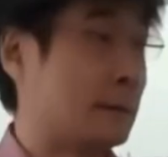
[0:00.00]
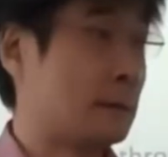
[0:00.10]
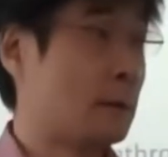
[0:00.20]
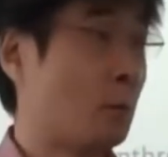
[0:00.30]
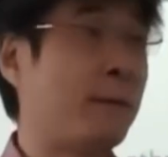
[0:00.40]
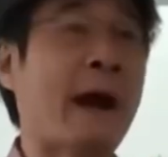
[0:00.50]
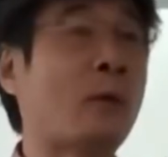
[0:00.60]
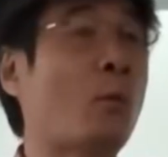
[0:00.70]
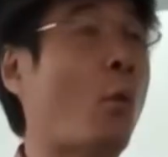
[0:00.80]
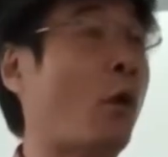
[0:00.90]
are violent.
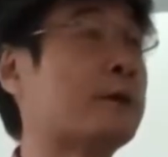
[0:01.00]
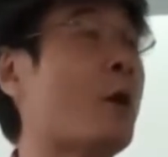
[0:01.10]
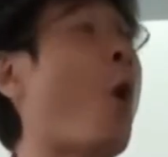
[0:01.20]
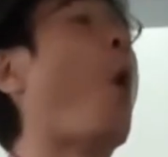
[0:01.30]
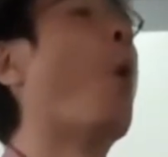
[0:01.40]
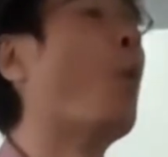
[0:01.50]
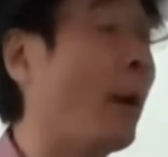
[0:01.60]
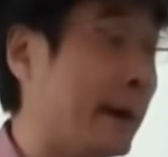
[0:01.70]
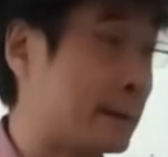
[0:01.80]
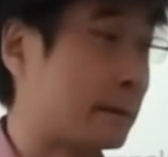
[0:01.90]
We've had wars
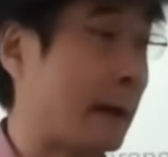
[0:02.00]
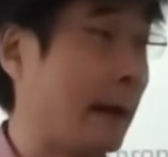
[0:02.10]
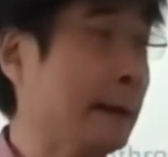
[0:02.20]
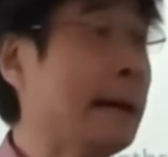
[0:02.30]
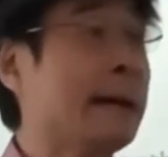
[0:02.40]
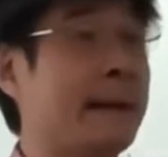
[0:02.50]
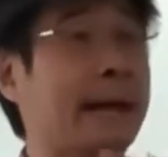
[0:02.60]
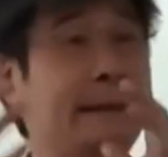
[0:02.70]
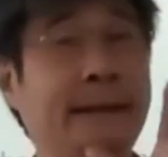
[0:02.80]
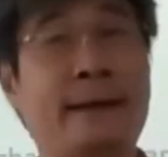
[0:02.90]
always,
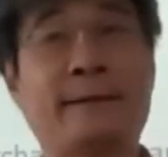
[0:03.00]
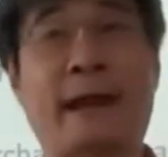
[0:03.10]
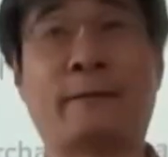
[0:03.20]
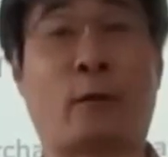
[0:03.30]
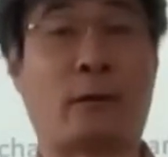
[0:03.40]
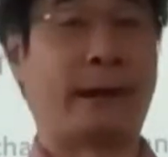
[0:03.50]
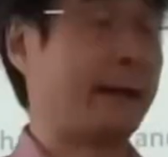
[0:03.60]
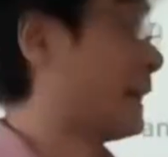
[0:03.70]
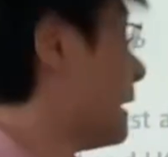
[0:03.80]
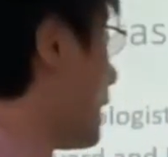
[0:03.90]
okay? The idea like